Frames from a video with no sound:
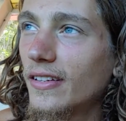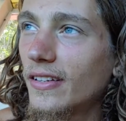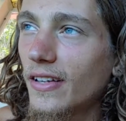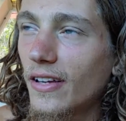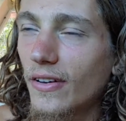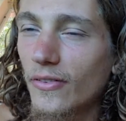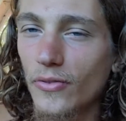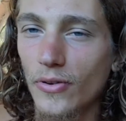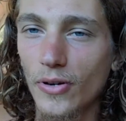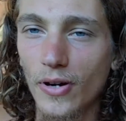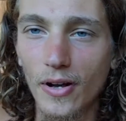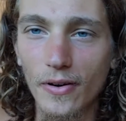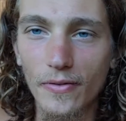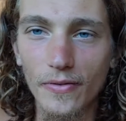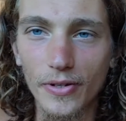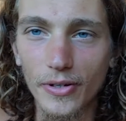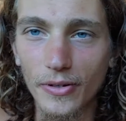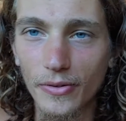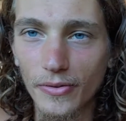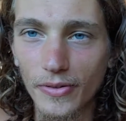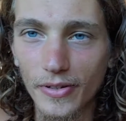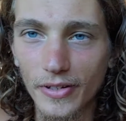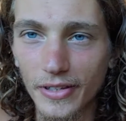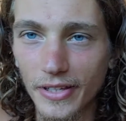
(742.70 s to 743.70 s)
ever
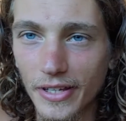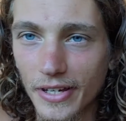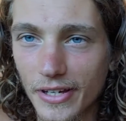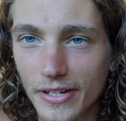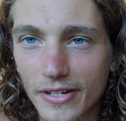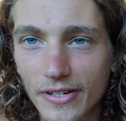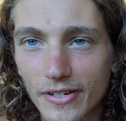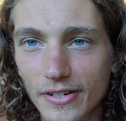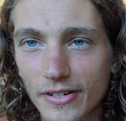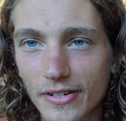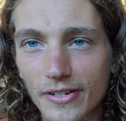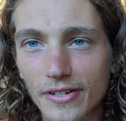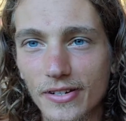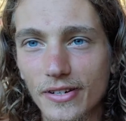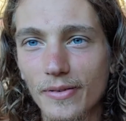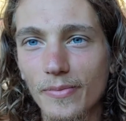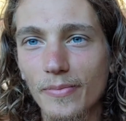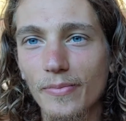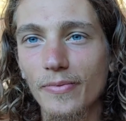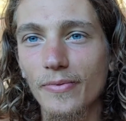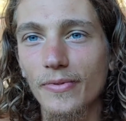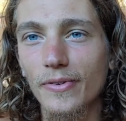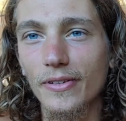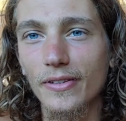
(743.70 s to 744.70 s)
having a relationship
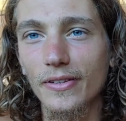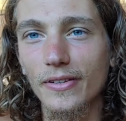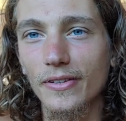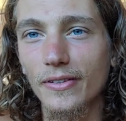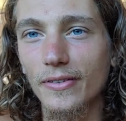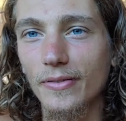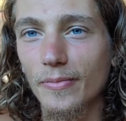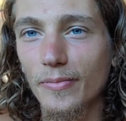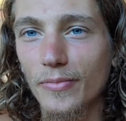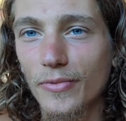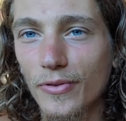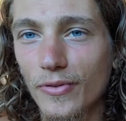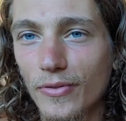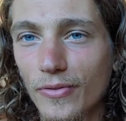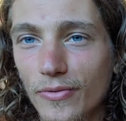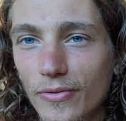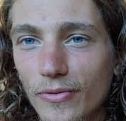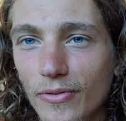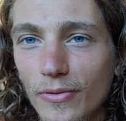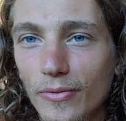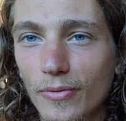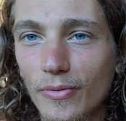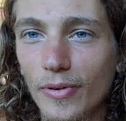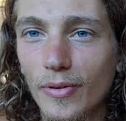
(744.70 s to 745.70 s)
with a
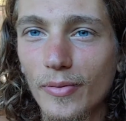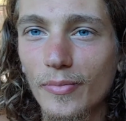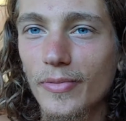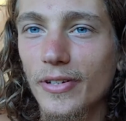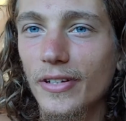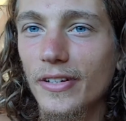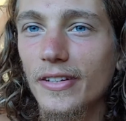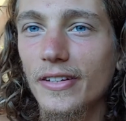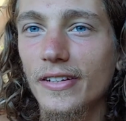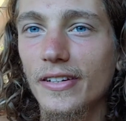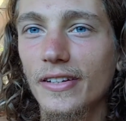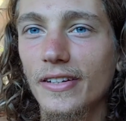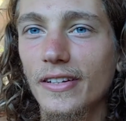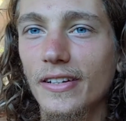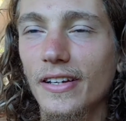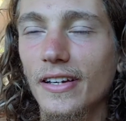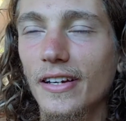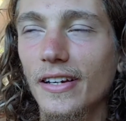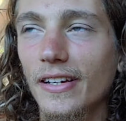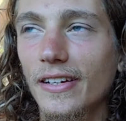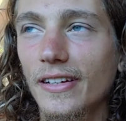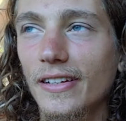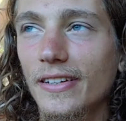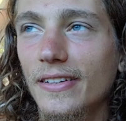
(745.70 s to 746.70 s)
beautiful woman, and
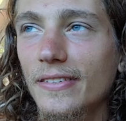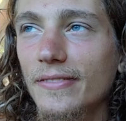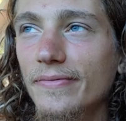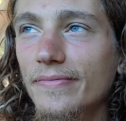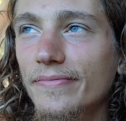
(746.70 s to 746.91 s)
like